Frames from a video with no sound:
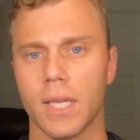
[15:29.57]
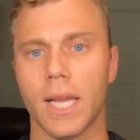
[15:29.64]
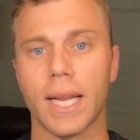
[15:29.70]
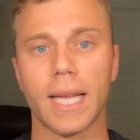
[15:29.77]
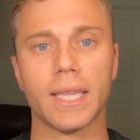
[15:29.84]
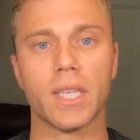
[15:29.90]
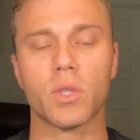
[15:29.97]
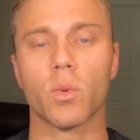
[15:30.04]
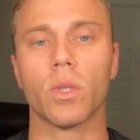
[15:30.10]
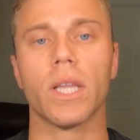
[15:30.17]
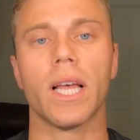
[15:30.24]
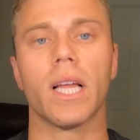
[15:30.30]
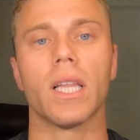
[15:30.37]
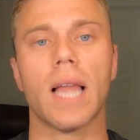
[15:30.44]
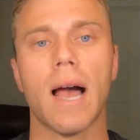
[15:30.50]
And again, this will
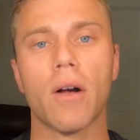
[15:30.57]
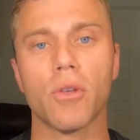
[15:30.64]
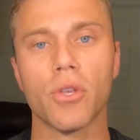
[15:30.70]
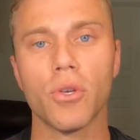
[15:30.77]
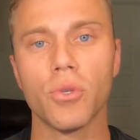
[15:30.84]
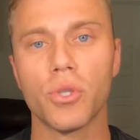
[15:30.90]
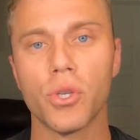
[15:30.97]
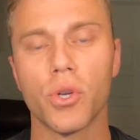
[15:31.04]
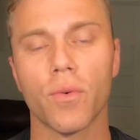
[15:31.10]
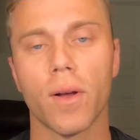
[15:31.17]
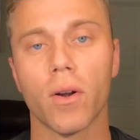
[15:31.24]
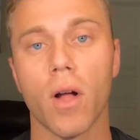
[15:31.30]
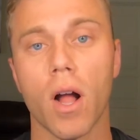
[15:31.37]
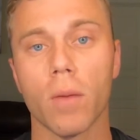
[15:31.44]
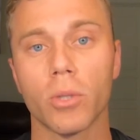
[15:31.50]
allow you to do
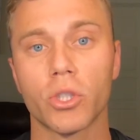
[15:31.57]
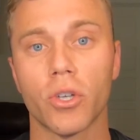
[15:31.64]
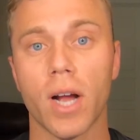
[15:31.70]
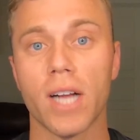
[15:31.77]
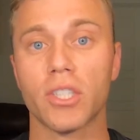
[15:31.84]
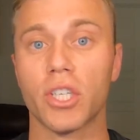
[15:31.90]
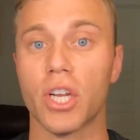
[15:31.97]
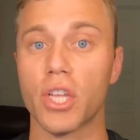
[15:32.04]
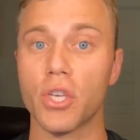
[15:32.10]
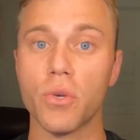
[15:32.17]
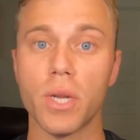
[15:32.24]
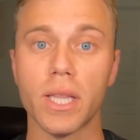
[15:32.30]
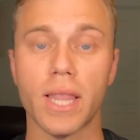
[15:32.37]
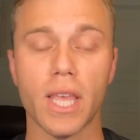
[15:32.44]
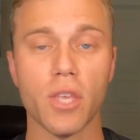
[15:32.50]
rental arbitrage in a
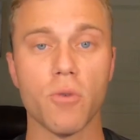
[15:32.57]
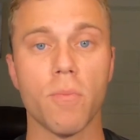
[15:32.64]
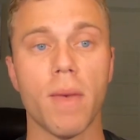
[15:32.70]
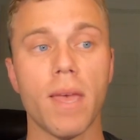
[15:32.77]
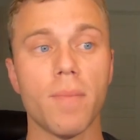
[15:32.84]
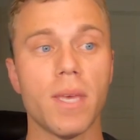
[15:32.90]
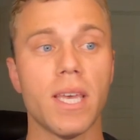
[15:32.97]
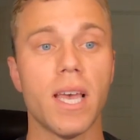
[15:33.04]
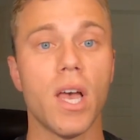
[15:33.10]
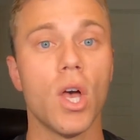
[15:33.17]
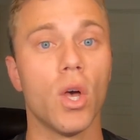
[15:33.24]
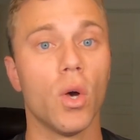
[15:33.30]
unit that you maybe